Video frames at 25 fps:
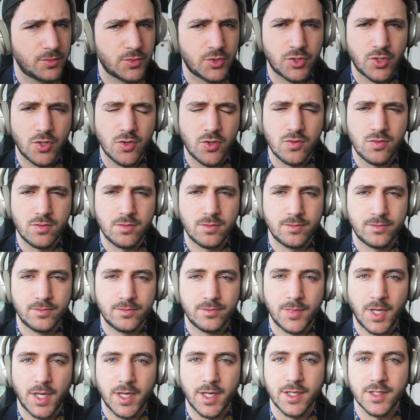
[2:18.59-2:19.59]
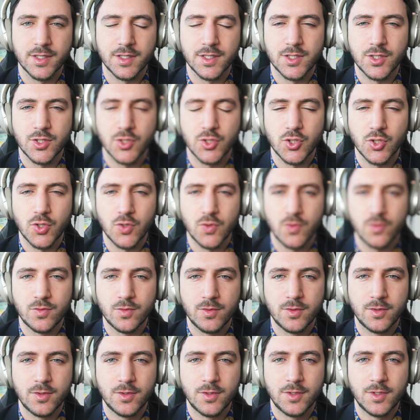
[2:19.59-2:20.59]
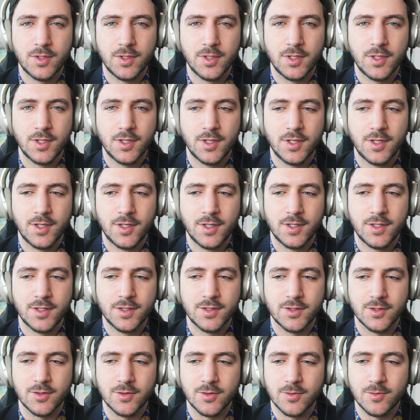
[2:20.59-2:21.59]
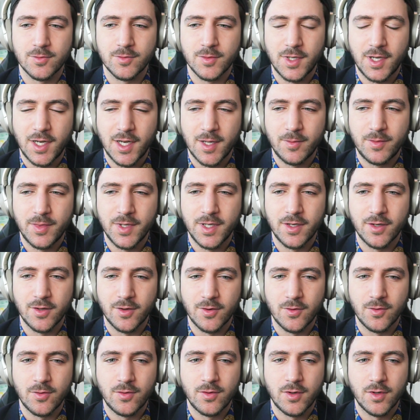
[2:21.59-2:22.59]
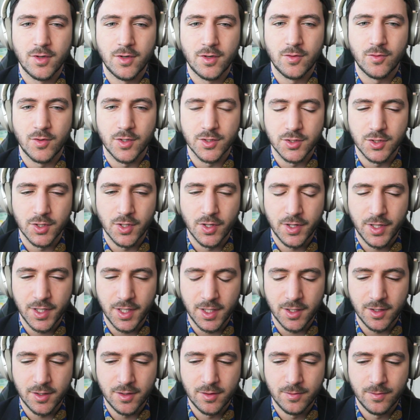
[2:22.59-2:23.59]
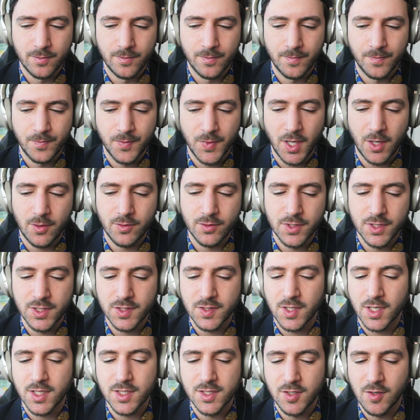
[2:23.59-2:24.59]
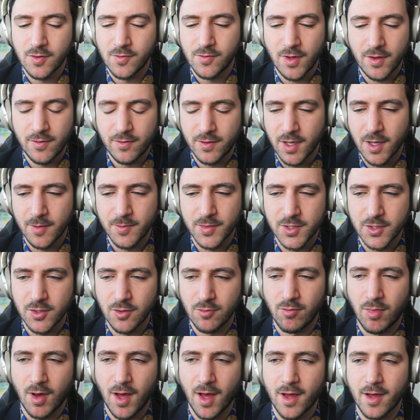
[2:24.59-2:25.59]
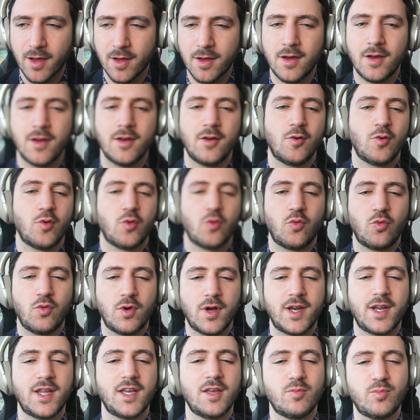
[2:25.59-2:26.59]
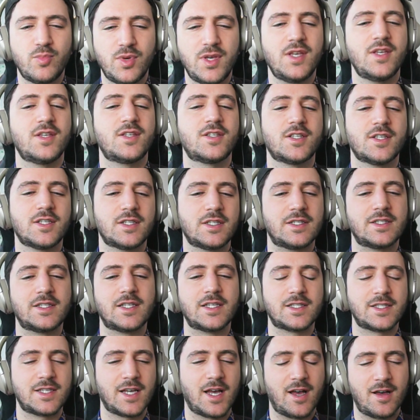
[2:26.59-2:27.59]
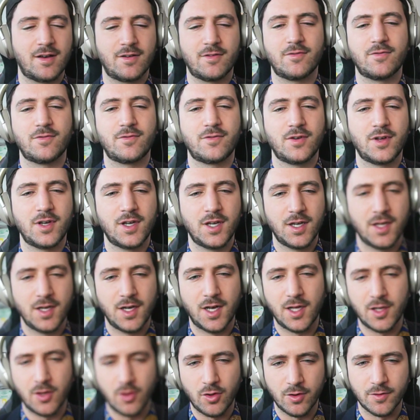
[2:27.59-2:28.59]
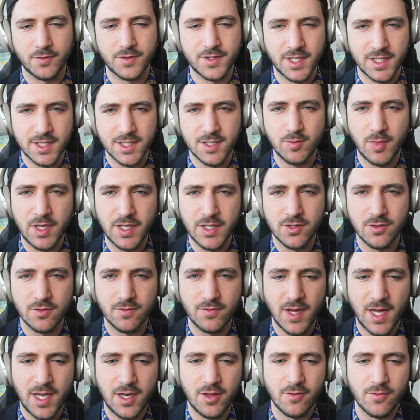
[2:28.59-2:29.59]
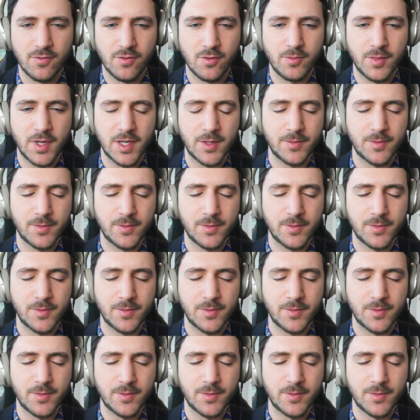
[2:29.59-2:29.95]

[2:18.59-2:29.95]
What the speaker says: Yes, it's a show. So let me know what you think. I want to start off every episode by wearing pieces that have a lot of sentimental value for me.